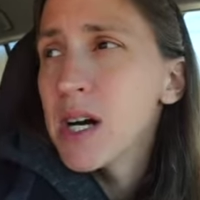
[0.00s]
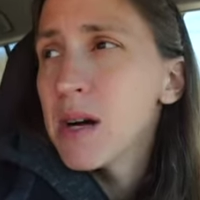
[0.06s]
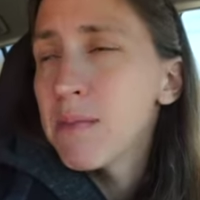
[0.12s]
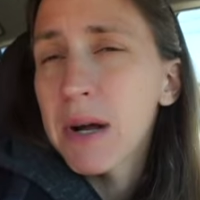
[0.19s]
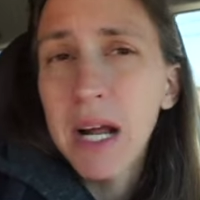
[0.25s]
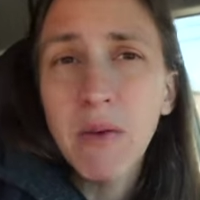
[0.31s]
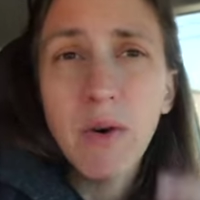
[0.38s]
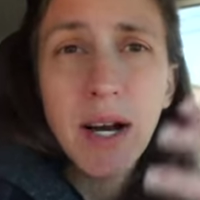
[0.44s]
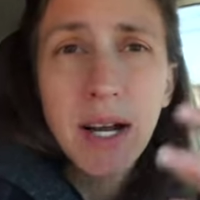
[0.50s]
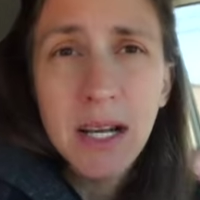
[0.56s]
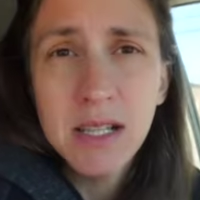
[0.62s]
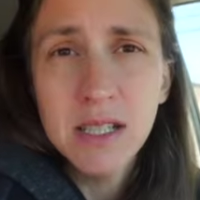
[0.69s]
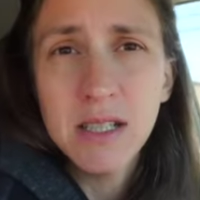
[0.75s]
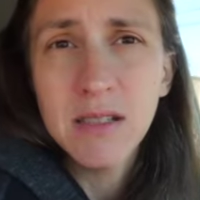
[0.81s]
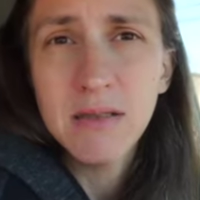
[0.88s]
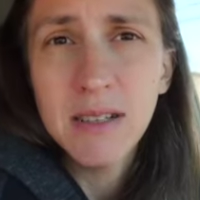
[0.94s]
But I want
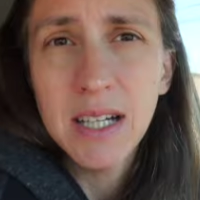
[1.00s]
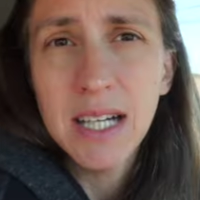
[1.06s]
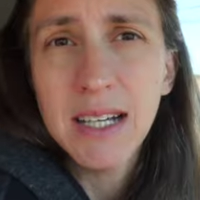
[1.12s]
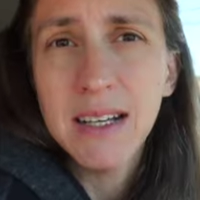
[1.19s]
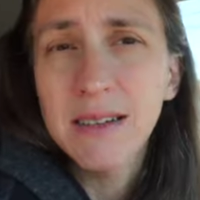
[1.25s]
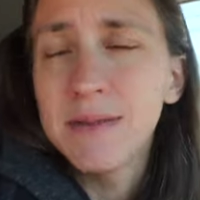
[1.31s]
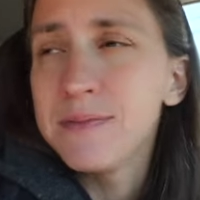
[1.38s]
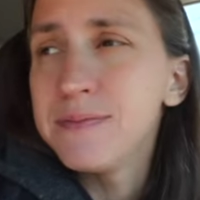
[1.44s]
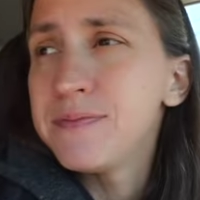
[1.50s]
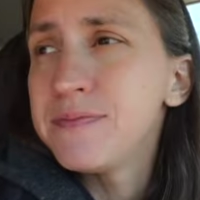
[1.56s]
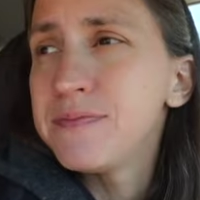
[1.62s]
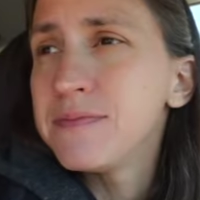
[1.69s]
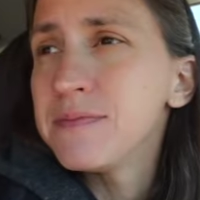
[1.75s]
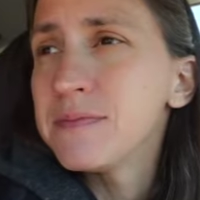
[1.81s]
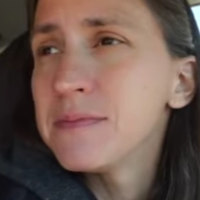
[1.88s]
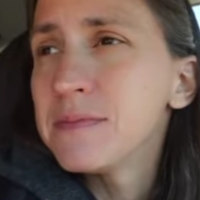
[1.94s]
to like
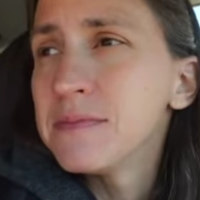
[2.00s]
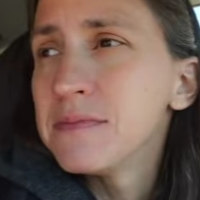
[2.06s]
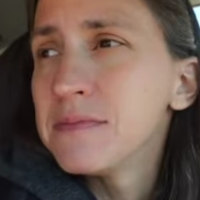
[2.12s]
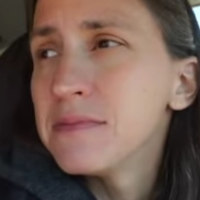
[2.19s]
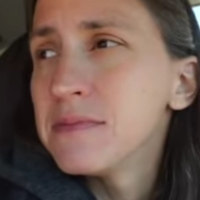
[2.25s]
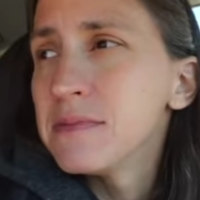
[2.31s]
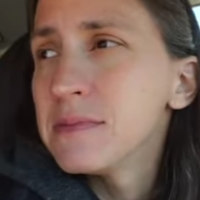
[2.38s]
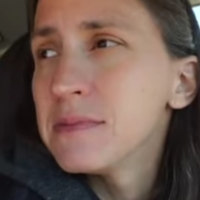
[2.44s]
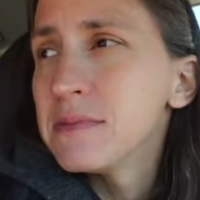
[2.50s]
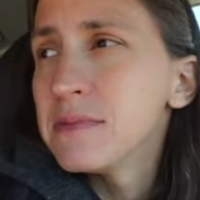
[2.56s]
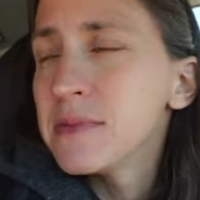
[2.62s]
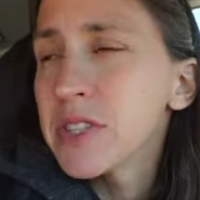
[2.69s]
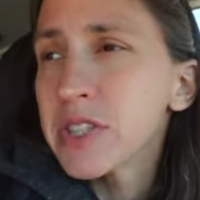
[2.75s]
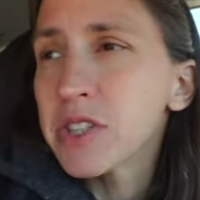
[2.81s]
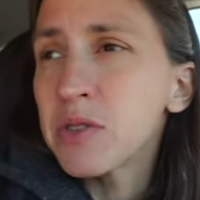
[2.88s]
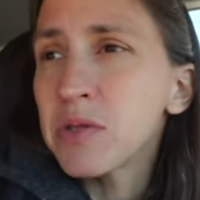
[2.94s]

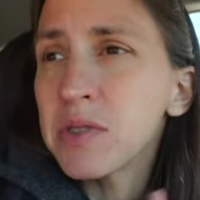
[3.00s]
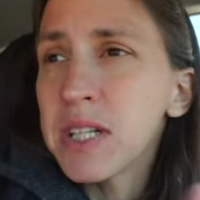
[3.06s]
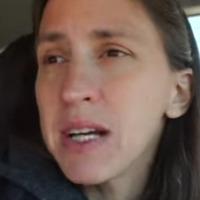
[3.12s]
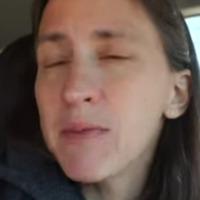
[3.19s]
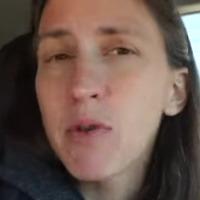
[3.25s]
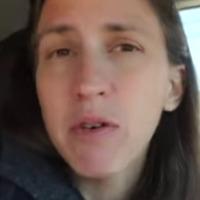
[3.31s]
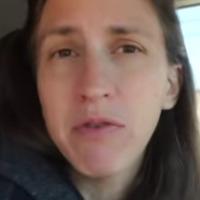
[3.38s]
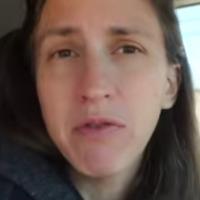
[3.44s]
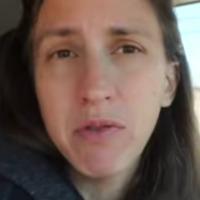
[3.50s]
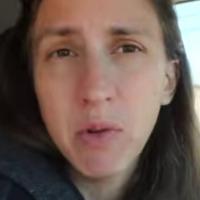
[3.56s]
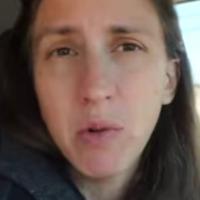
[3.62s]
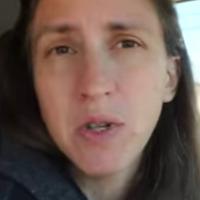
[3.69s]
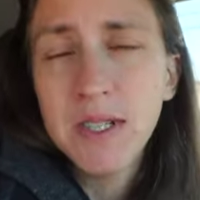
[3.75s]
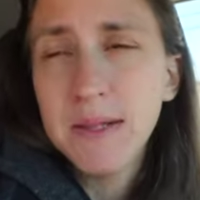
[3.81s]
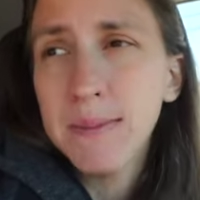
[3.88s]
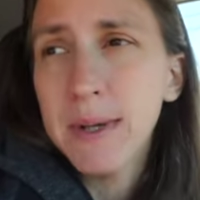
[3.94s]
just create more
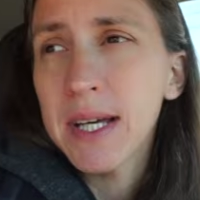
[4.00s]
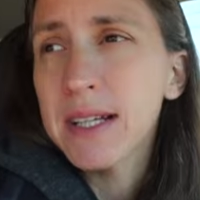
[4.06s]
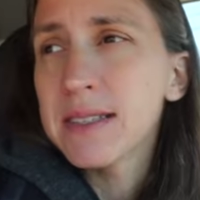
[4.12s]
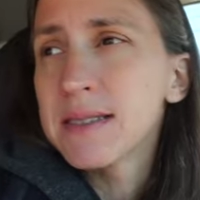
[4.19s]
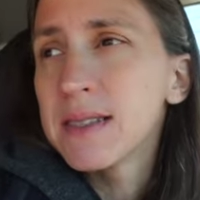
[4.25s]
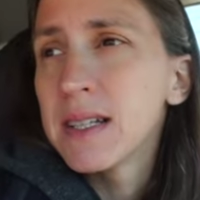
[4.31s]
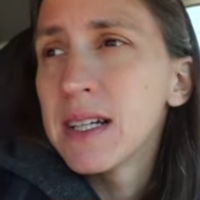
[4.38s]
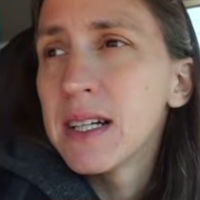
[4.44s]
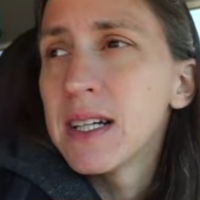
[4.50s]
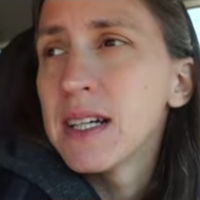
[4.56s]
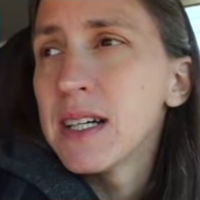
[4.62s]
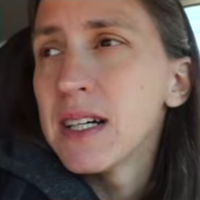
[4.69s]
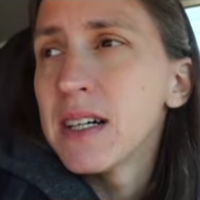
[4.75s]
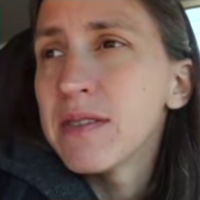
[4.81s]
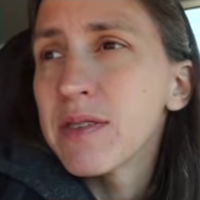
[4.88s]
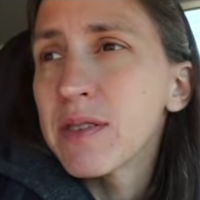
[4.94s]
floor space
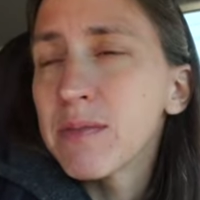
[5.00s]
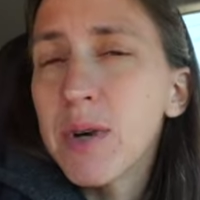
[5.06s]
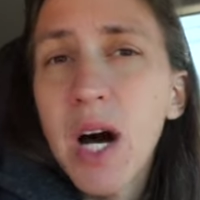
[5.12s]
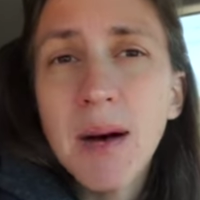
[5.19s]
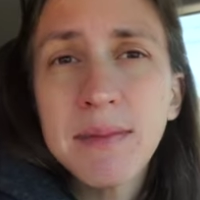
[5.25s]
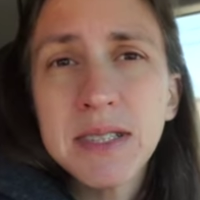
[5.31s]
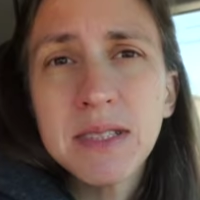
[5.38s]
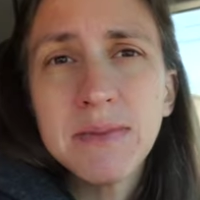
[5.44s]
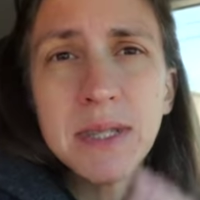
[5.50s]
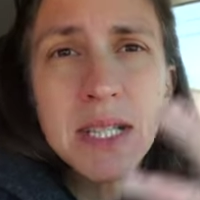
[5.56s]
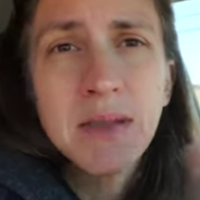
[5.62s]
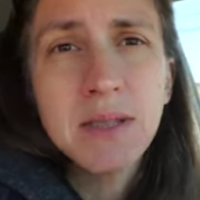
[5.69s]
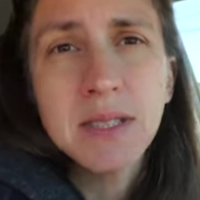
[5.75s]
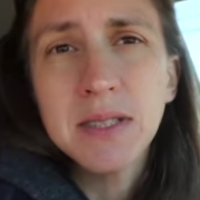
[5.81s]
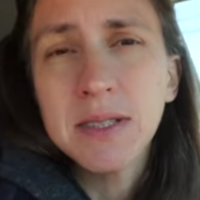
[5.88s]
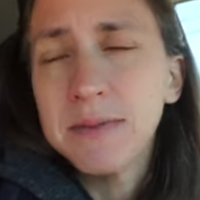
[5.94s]
for moms to be
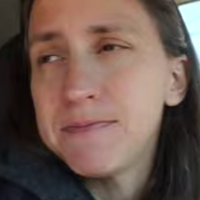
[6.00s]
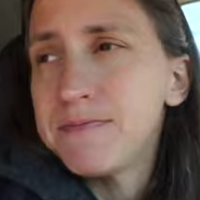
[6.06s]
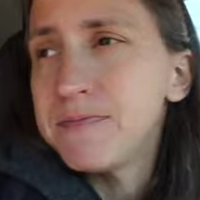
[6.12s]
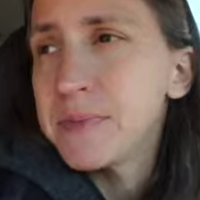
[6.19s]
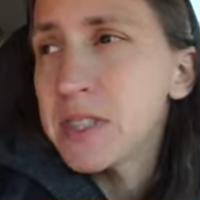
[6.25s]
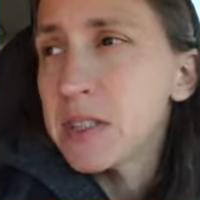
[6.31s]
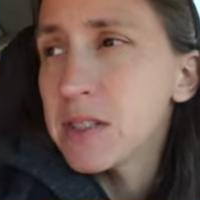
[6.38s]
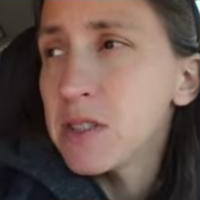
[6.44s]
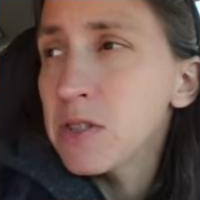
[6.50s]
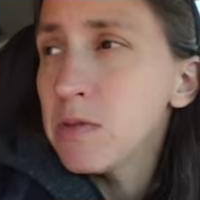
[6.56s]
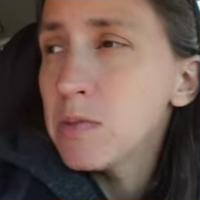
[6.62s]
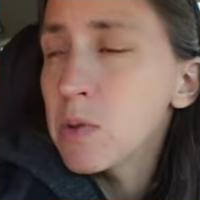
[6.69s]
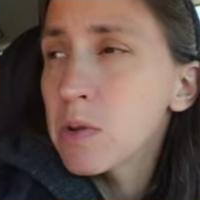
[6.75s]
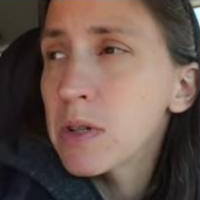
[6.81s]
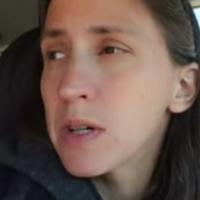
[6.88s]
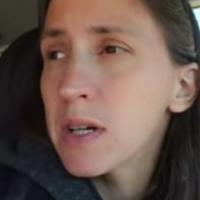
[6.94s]
able to do
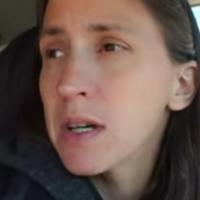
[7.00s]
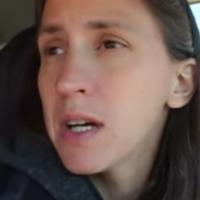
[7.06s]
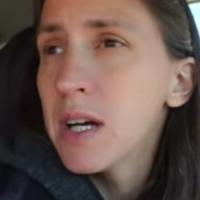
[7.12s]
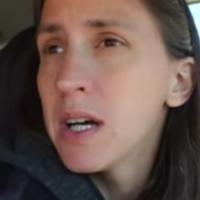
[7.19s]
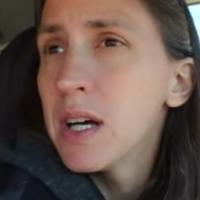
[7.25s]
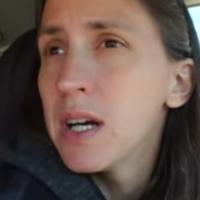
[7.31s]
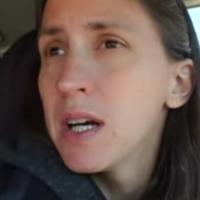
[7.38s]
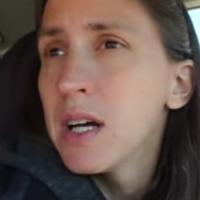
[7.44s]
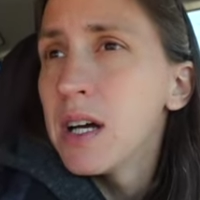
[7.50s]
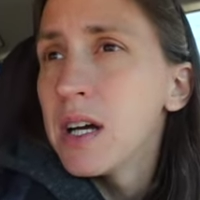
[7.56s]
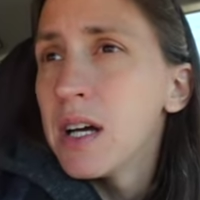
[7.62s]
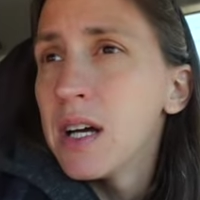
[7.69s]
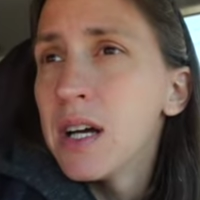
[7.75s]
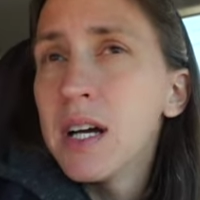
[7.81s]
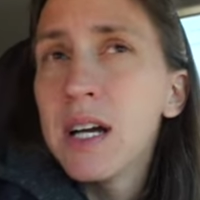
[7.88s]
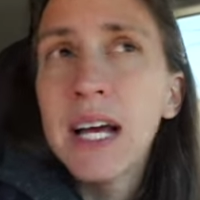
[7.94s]
more,
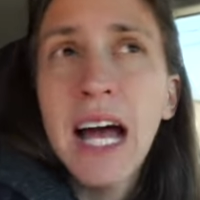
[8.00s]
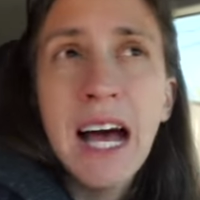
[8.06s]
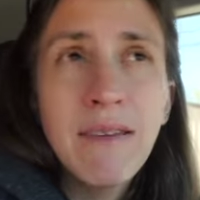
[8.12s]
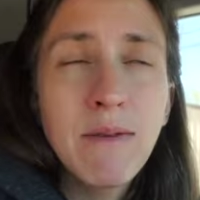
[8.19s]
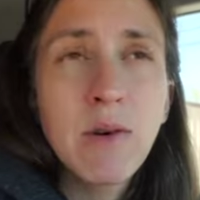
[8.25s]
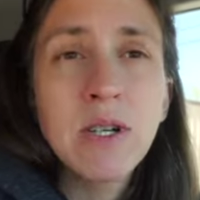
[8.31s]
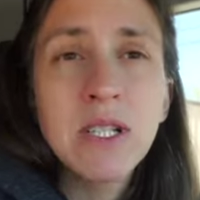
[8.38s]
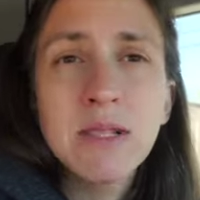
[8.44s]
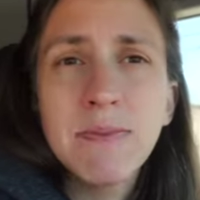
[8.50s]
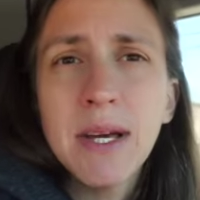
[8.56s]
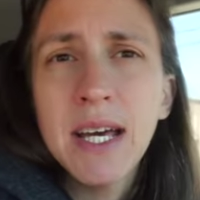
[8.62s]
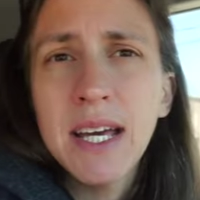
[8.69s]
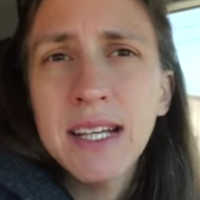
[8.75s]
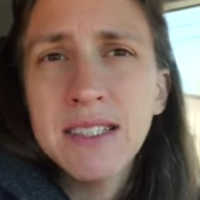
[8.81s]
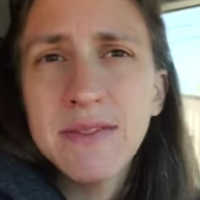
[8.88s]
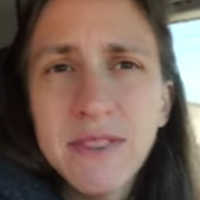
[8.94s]
have more
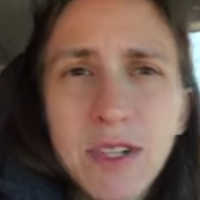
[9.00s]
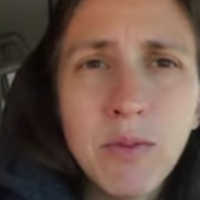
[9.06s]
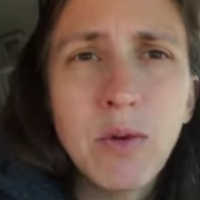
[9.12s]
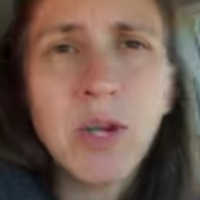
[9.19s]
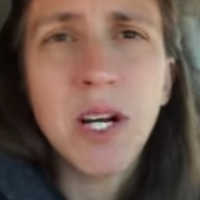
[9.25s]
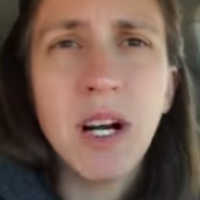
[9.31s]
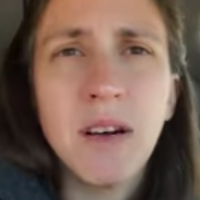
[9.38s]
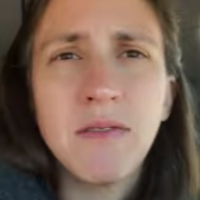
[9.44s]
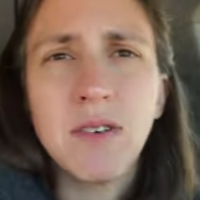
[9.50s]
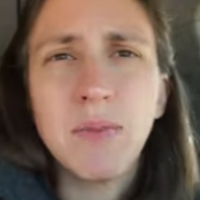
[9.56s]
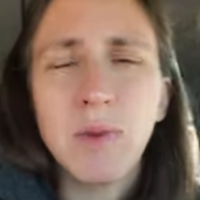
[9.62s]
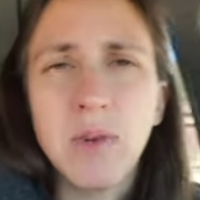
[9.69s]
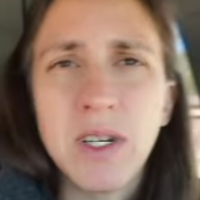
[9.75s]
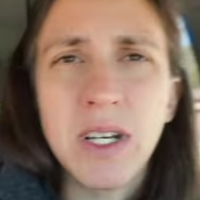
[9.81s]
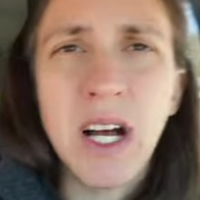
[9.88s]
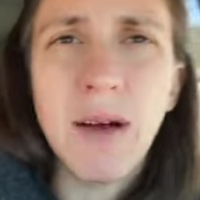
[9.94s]
space, feel more
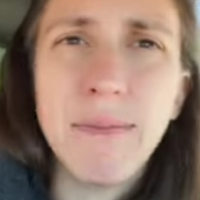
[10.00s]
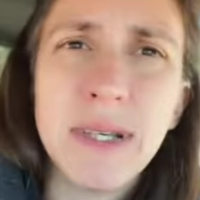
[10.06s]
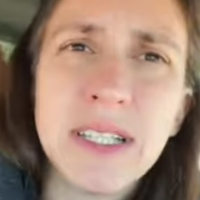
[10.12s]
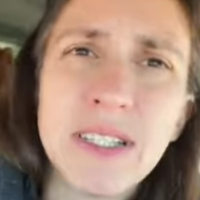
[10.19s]
comfortable, and not be